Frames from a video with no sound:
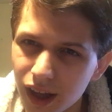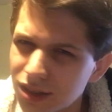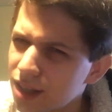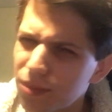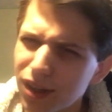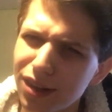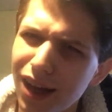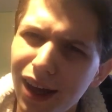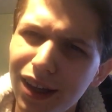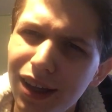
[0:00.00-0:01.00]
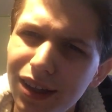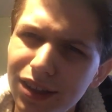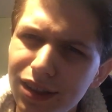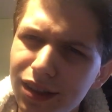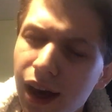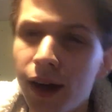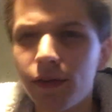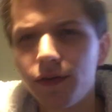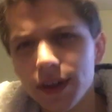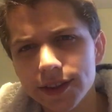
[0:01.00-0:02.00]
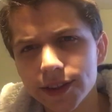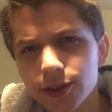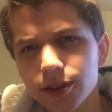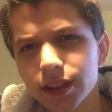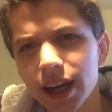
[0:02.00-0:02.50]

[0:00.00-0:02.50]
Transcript: something that is non-physical,